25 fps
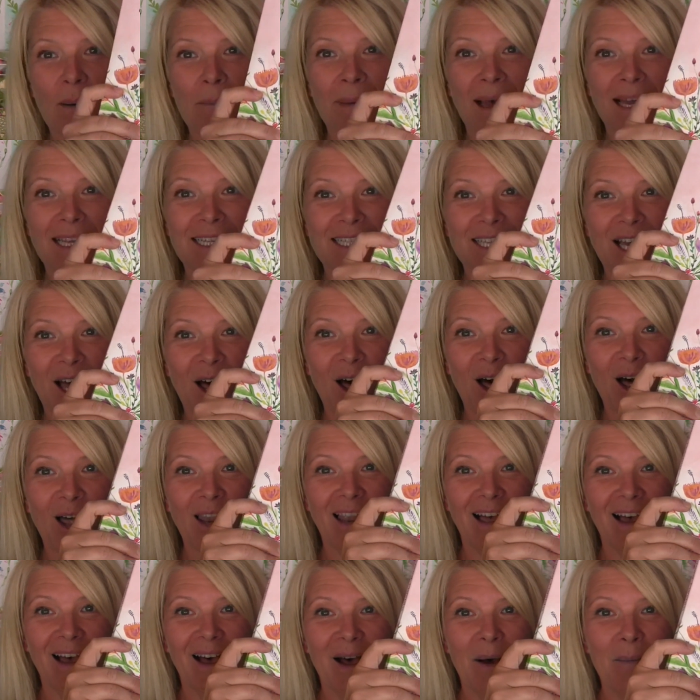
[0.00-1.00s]

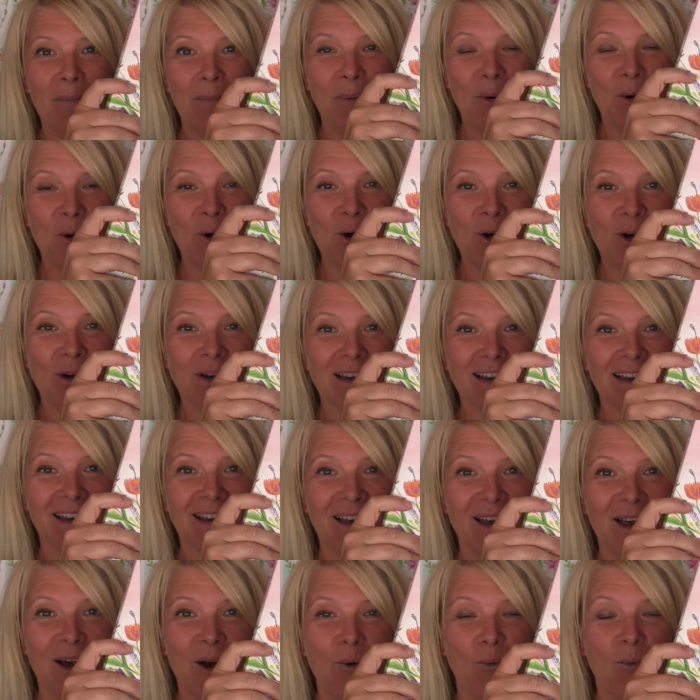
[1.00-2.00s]
Mandala book
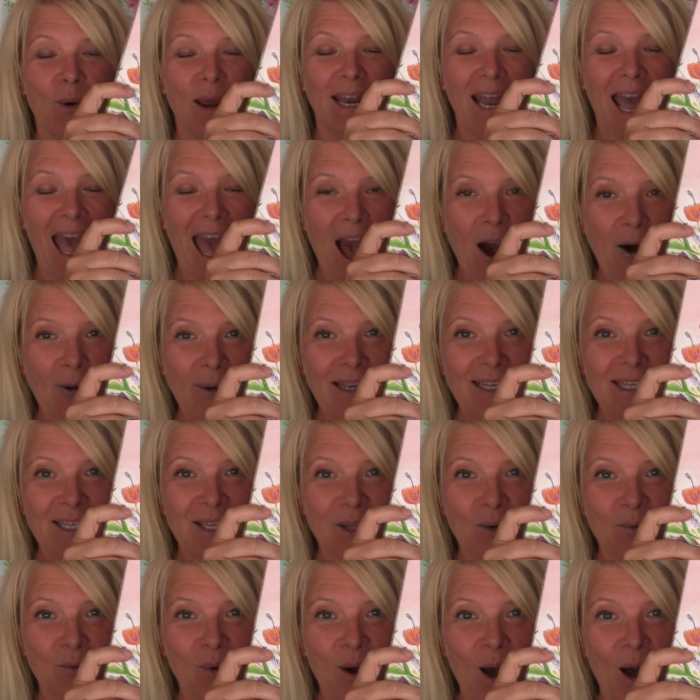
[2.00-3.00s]
went out
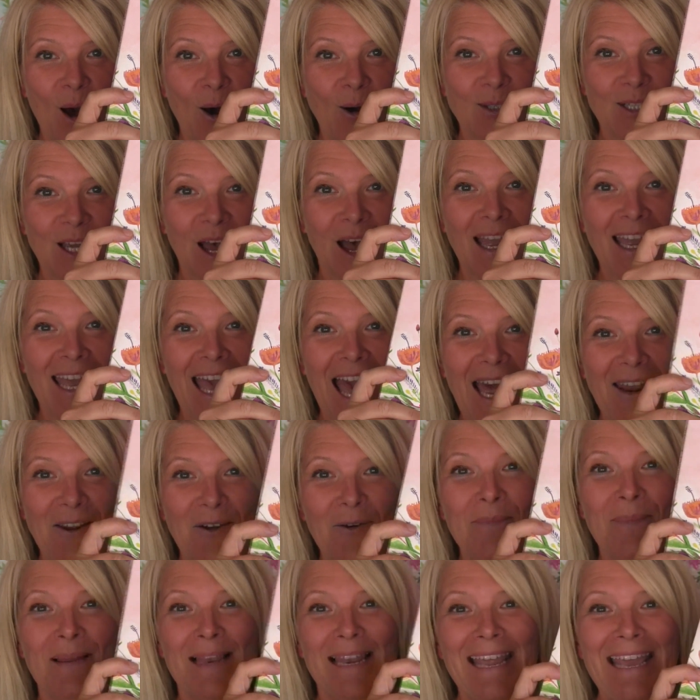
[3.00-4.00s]
into the world. I
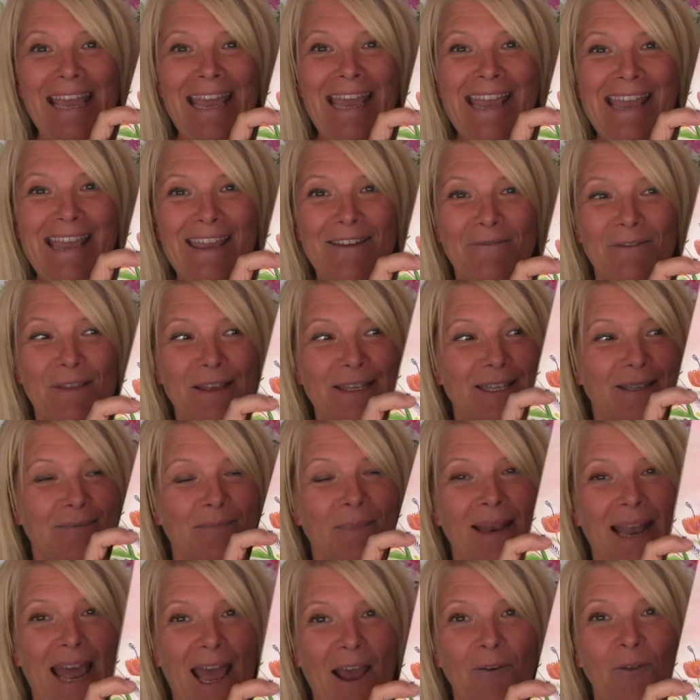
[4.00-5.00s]
cannot believe this has
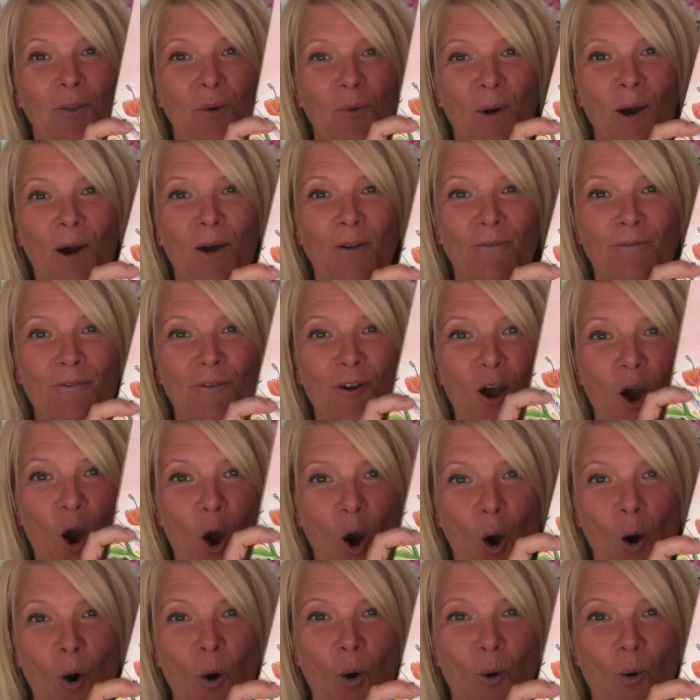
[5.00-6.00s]
been out in the world for a
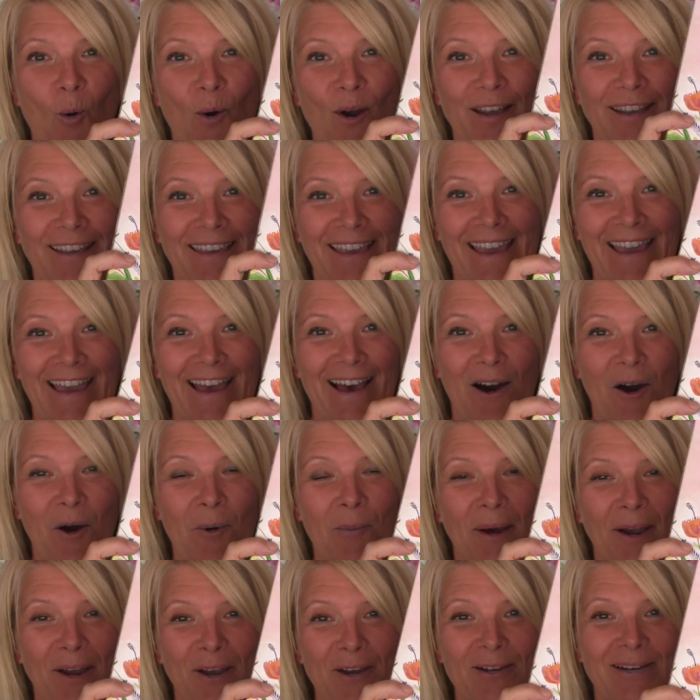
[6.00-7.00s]
whole year.
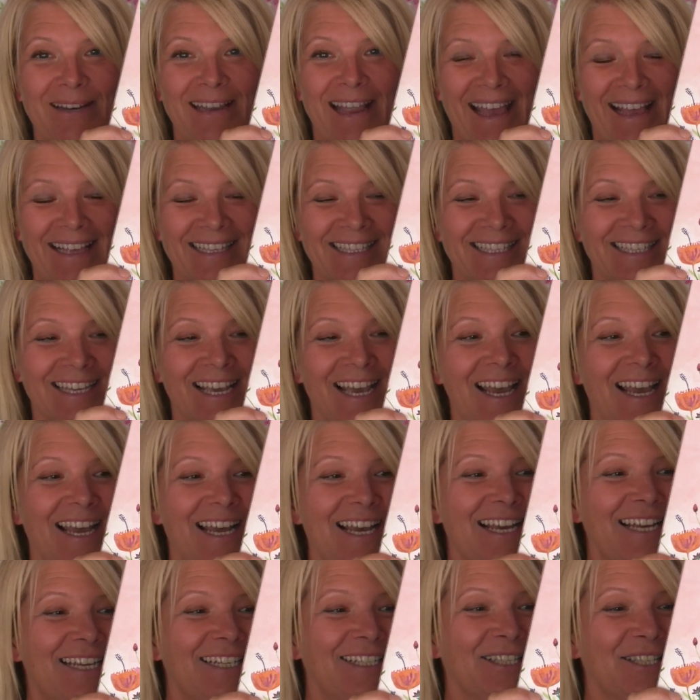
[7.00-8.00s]
Oh my goodness.
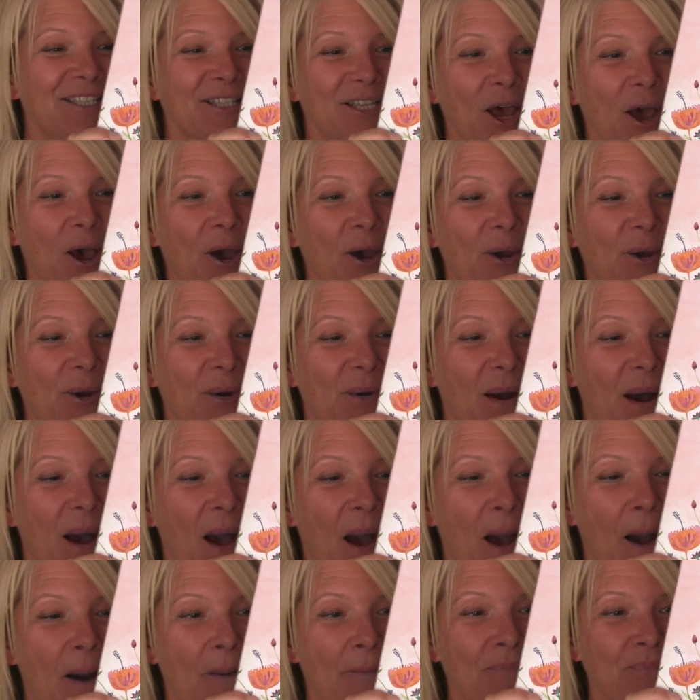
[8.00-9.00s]
So
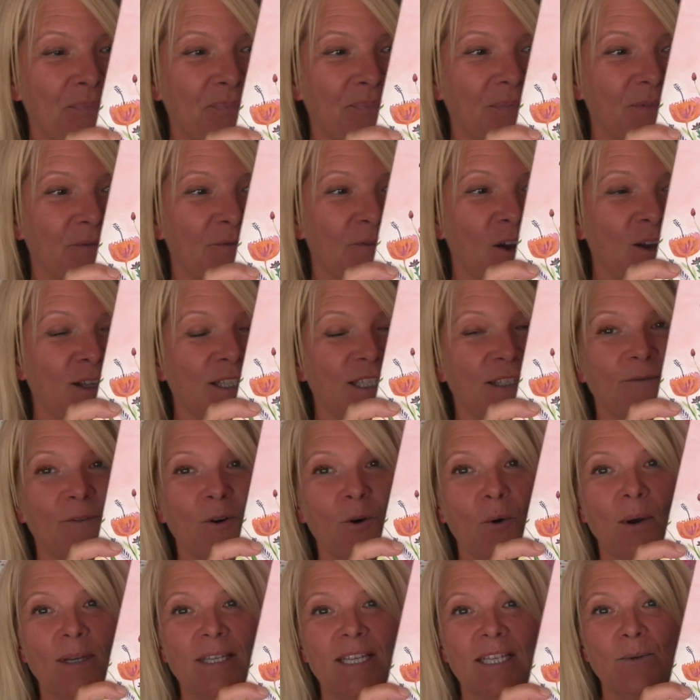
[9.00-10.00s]
first of
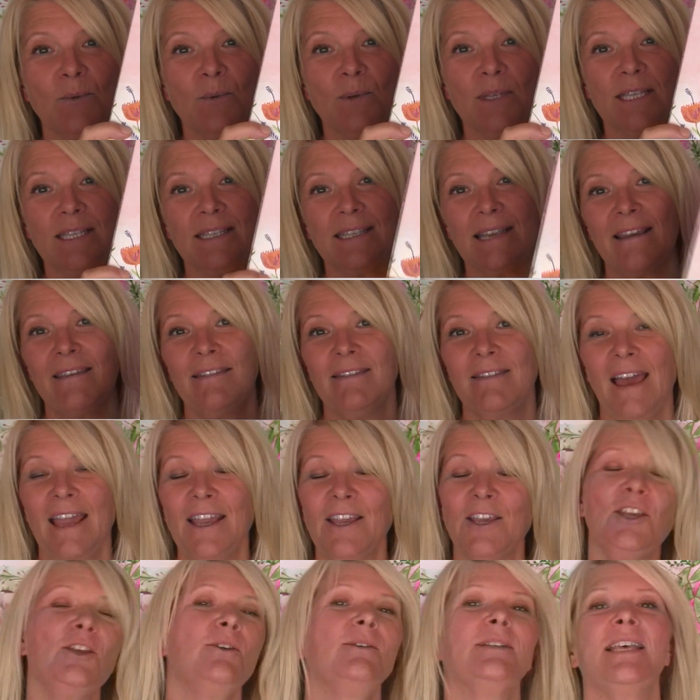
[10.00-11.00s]
all, I just want to say
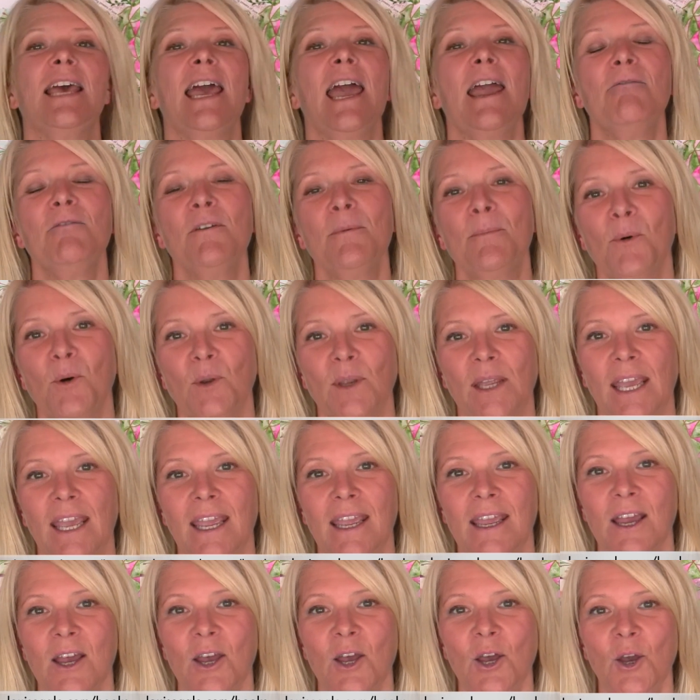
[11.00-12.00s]
thank you to
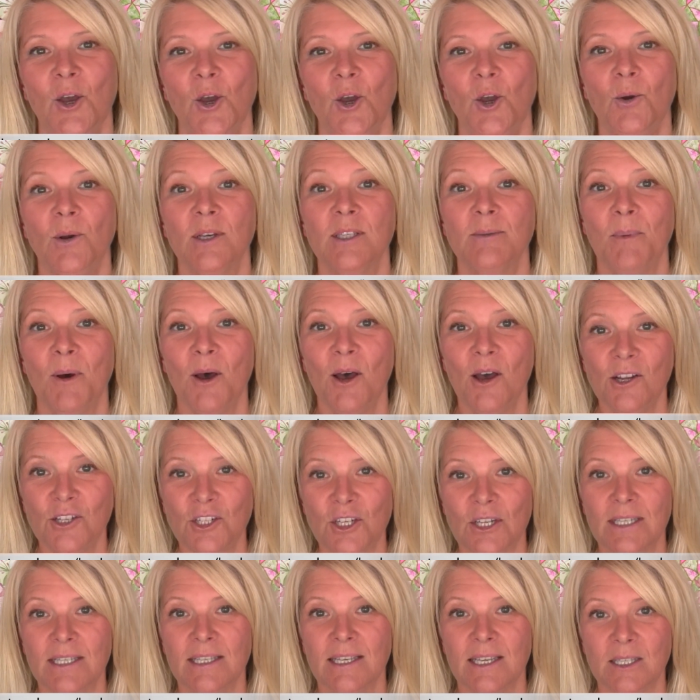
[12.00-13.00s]
everybody who has
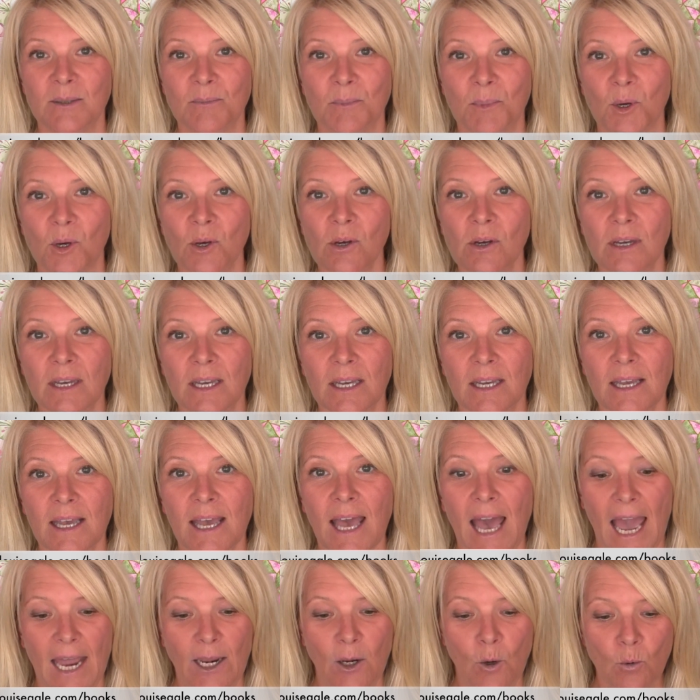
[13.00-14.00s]
purchased this book
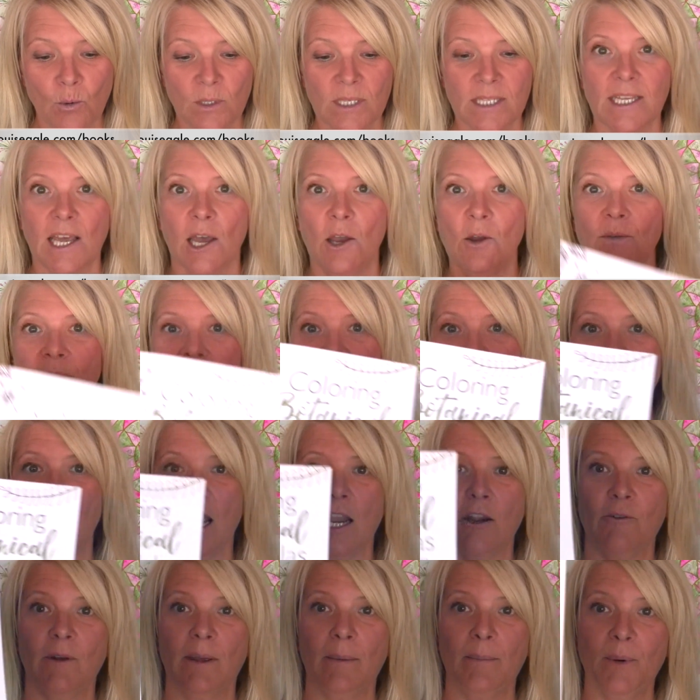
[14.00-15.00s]
and also the
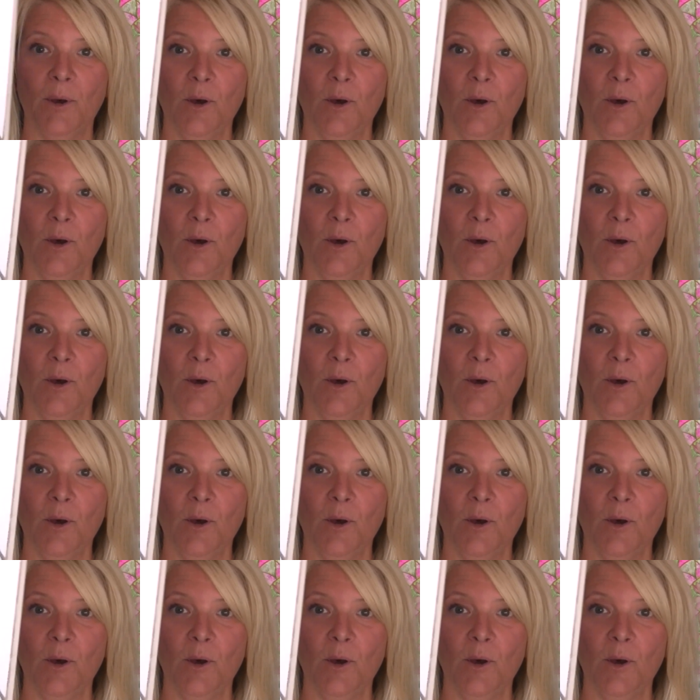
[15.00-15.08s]
colouring